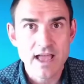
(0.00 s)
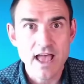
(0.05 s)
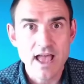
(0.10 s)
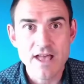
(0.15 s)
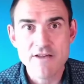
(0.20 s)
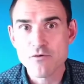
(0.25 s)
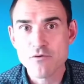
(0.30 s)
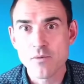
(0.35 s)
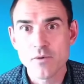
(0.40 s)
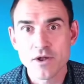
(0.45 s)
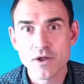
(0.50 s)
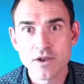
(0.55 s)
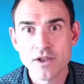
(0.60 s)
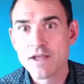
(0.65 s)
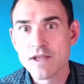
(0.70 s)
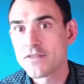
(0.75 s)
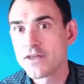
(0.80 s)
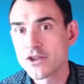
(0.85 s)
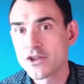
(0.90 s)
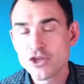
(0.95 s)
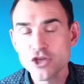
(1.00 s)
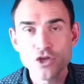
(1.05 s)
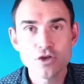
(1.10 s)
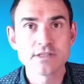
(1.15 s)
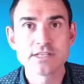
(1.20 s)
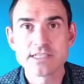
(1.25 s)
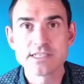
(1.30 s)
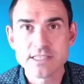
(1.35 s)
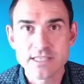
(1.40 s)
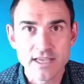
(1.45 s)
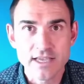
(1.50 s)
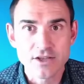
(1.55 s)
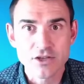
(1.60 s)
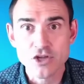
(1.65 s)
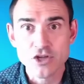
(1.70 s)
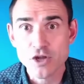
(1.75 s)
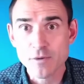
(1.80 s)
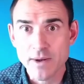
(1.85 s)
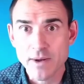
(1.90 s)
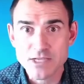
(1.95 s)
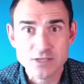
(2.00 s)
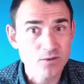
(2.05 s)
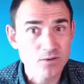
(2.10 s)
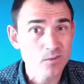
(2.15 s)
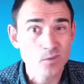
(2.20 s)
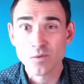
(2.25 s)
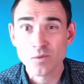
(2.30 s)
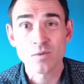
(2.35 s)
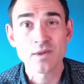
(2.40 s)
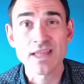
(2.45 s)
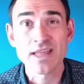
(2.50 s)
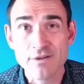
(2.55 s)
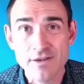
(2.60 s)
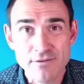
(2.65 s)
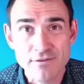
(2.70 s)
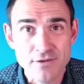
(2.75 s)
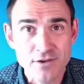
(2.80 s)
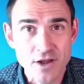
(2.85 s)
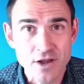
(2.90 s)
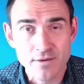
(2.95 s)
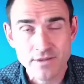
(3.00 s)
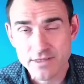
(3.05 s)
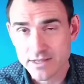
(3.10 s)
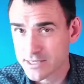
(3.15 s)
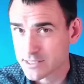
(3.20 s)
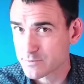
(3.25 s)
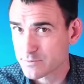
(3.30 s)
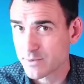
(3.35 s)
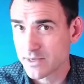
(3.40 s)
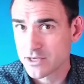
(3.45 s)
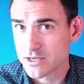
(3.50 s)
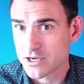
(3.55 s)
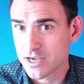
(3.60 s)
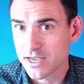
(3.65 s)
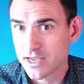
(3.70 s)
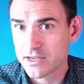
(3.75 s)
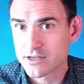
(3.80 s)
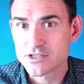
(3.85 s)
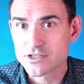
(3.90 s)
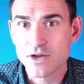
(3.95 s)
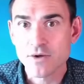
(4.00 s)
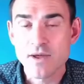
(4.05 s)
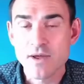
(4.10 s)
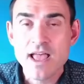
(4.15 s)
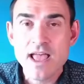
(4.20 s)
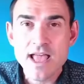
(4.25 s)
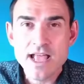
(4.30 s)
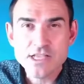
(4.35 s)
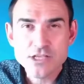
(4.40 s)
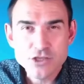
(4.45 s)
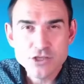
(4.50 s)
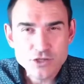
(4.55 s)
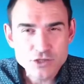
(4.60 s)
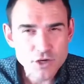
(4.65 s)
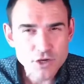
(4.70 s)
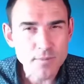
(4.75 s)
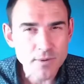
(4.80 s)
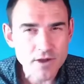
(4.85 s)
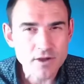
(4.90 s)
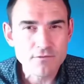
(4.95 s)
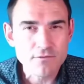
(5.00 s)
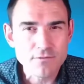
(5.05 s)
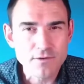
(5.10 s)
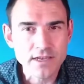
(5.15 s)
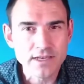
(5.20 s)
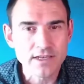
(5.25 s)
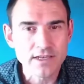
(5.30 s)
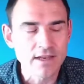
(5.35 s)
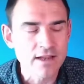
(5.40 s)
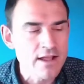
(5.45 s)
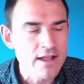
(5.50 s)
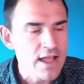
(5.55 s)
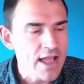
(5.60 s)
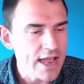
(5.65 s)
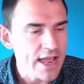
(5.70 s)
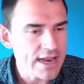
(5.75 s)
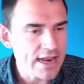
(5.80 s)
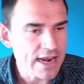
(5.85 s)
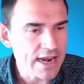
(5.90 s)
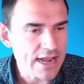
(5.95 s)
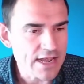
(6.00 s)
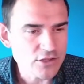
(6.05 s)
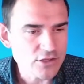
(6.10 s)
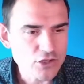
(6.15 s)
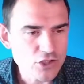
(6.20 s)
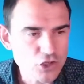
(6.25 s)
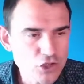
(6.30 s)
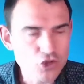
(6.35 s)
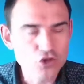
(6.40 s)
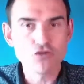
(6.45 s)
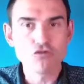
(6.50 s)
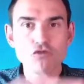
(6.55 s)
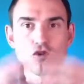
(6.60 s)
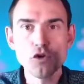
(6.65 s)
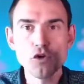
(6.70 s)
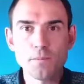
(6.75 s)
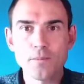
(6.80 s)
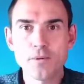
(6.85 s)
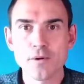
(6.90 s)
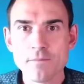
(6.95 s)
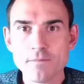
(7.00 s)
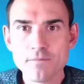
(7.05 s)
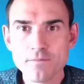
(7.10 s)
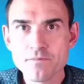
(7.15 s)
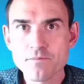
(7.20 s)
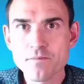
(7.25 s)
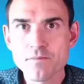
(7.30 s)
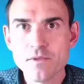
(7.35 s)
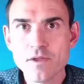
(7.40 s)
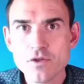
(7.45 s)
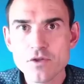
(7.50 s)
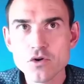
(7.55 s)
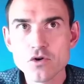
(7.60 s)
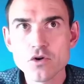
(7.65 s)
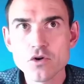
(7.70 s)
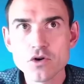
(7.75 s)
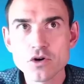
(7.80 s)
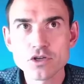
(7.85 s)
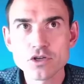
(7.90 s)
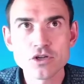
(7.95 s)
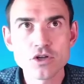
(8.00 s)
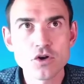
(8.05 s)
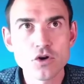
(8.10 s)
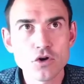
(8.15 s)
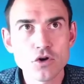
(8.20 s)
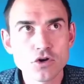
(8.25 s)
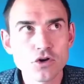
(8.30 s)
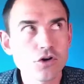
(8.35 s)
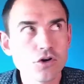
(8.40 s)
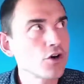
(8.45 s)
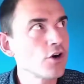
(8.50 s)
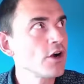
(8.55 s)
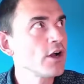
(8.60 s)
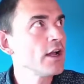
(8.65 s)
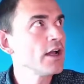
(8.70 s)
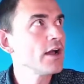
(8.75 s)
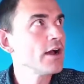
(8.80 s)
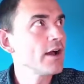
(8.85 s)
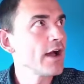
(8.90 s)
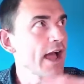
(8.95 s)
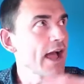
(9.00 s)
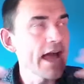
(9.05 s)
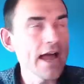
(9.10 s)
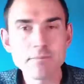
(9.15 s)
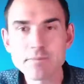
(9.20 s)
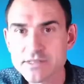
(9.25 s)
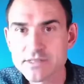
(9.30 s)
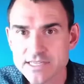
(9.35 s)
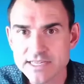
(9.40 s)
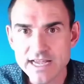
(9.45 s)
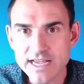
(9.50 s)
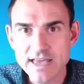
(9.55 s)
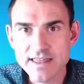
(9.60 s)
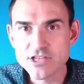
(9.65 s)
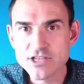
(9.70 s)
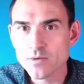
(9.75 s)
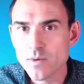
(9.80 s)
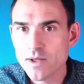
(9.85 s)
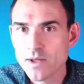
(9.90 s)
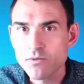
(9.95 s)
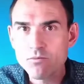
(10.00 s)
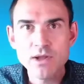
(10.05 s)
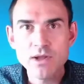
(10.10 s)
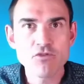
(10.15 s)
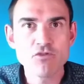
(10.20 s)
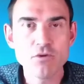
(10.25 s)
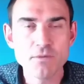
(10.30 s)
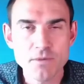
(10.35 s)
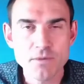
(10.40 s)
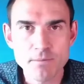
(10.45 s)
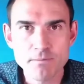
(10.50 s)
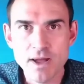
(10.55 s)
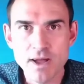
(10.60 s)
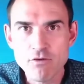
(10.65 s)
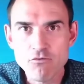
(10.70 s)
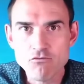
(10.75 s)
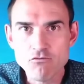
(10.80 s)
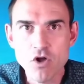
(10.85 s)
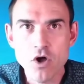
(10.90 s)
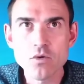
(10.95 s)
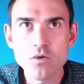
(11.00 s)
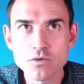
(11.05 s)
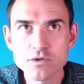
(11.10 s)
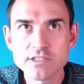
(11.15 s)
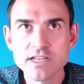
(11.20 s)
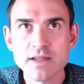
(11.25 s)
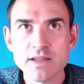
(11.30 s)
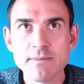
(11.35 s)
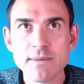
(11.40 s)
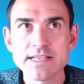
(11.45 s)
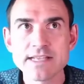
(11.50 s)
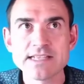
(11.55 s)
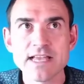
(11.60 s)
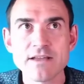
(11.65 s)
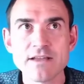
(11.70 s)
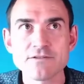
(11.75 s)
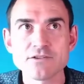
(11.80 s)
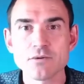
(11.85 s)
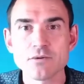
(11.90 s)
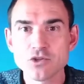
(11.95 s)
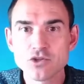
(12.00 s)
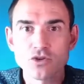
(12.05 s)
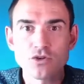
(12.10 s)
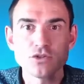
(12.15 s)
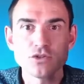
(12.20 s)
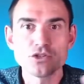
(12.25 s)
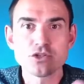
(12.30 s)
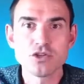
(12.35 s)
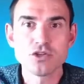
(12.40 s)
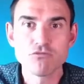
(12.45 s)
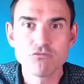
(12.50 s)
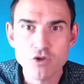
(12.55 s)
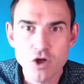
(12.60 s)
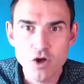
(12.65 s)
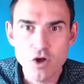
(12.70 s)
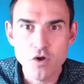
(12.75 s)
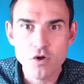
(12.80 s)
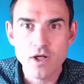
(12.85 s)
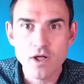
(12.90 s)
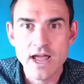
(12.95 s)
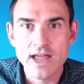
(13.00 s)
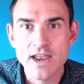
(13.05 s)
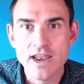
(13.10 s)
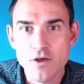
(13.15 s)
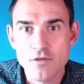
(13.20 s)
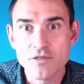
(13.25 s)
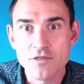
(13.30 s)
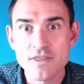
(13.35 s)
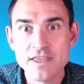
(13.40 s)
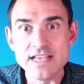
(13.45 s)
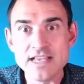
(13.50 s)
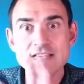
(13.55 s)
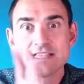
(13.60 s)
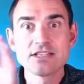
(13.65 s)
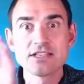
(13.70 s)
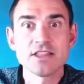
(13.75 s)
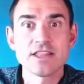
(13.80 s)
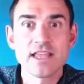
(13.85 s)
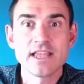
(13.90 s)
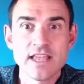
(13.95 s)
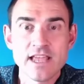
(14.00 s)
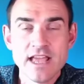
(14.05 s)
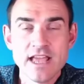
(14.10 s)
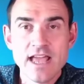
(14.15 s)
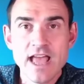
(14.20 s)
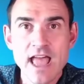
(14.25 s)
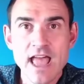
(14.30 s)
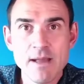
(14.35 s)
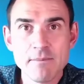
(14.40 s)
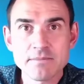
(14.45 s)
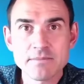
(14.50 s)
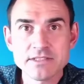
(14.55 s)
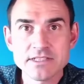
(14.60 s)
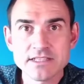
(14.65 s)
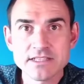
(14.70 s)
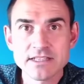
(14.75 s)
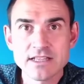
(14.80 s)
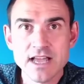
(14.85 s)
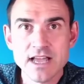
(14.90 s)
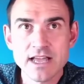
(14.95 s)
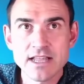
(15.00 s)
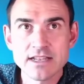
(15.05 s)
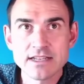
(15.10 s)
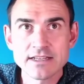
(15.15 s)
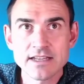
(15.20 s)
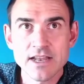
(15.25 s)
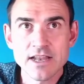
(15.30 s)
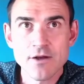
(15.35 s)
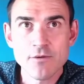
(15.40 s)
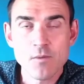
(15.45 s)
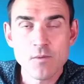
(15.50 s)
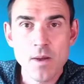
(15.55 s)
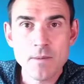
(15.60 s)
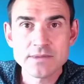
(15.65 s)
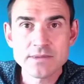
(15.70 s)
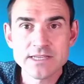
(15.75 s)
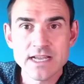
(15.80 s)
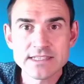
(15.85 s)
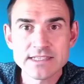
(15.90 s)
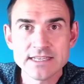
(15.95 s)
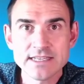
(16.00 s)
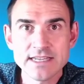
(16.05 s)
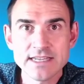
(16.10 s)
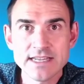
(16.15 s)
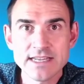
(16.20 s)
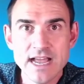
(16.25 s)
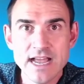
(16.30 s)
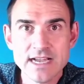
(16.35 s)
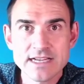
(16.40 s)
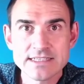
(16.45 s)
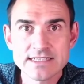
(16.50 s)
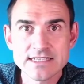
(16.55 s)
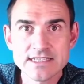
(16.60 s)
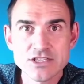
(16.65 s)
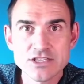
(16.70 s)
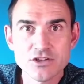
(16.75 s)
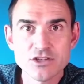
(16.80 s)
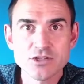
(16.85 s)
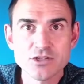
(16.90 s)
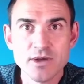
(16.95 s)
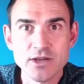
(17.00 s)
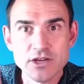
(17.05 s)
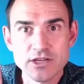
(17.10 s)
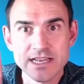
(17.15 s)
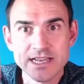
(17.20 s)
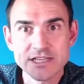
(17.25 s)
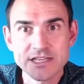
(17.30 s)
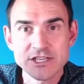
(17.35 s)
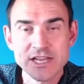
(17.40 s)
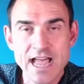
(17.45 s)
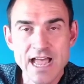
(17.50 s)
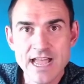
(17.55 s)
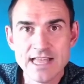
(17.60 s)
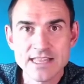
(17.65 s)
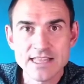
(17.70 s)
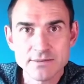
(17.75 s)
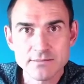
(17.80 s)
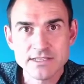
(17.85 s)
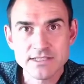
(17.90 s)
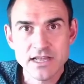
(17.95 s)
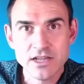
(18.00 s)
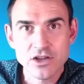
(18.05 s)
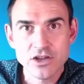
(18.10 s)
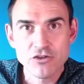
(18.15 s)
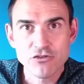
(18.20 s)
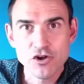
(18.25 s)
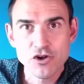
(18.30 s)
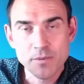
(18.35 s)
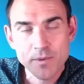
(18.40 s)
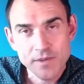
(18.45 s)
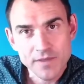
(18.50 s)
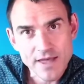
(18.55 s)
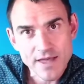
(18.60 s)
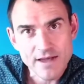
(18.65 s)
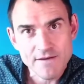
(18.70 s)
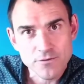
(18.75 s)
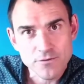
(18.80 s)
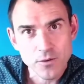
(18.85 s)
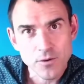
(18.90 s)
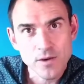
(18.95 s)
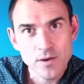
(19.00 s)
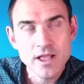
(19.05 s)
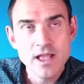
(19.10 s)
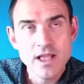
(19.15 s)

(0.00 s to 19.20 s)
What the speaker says: everyone then uses the new password without even knowing that it's been changed. So it's super convenient, and it allows you to group your apps together. So we group them by roles, and it means that if someone joins a new role, I know these are the apps and websites they need access to, so I just literally add them to that group, and therefore